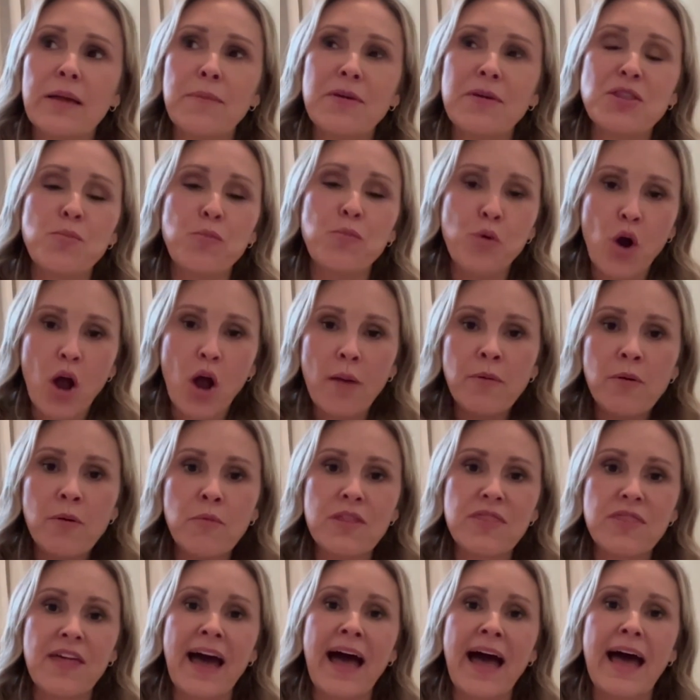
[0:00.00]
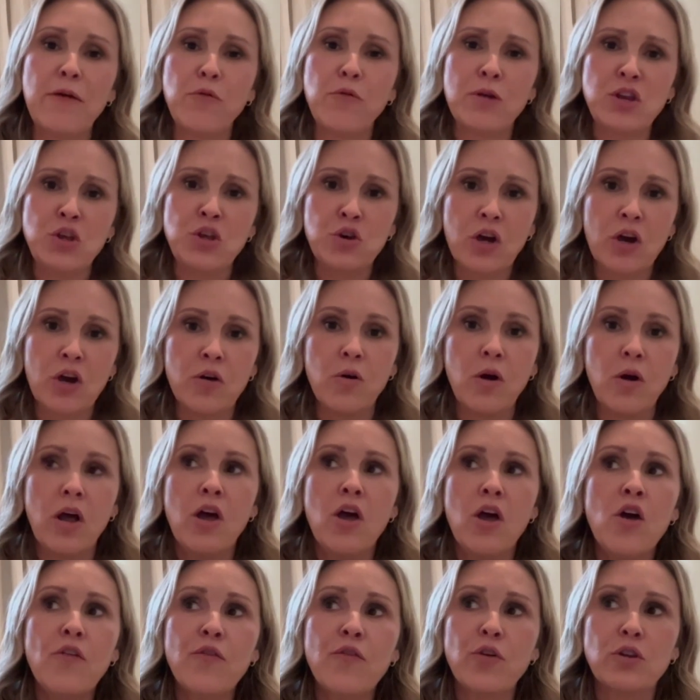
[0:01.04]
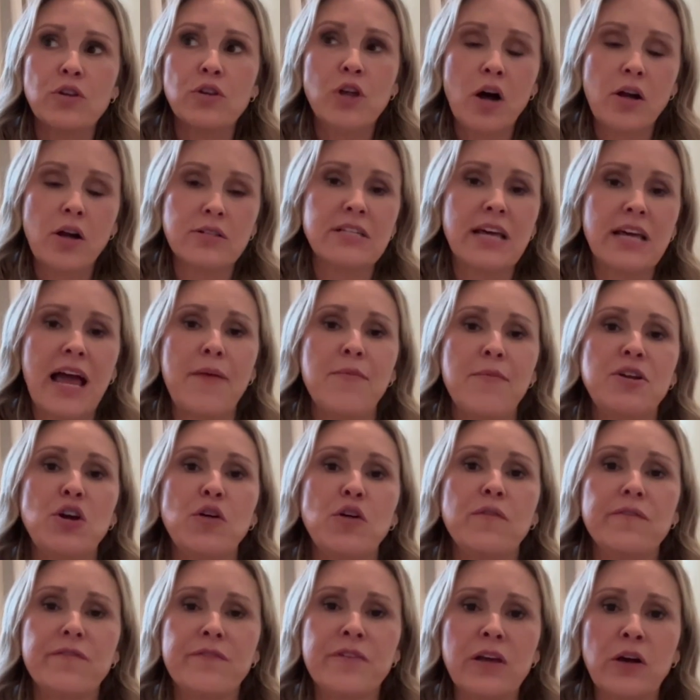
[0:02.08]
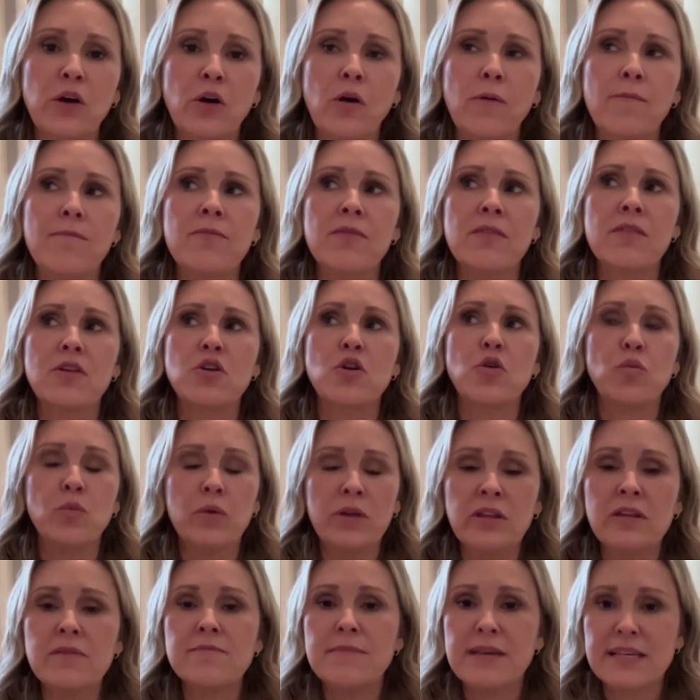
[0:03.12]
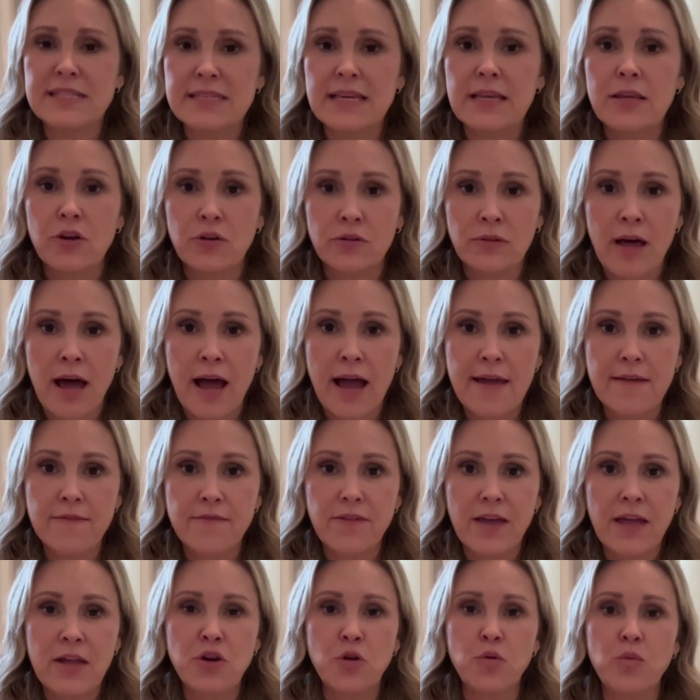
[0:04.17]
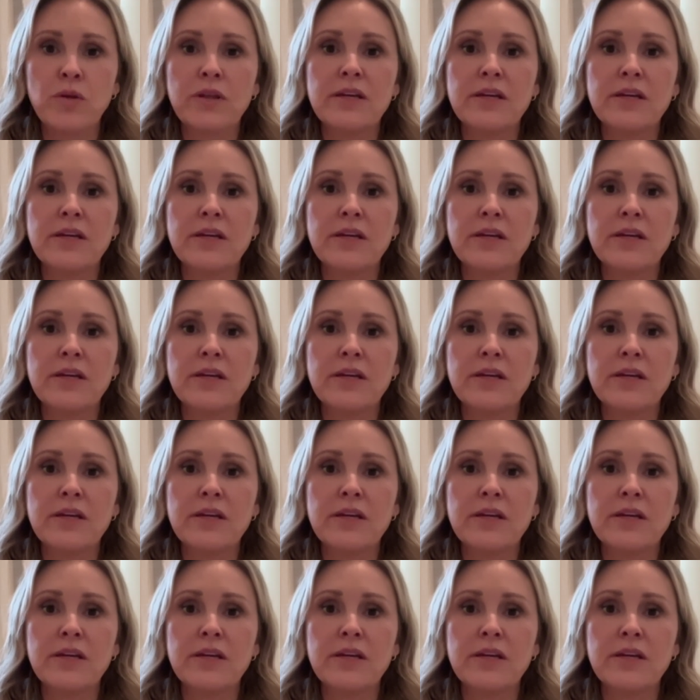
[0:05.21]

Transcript: But the problem with that, when you go for a long time and don't feel, then you're really missing your life, and you're really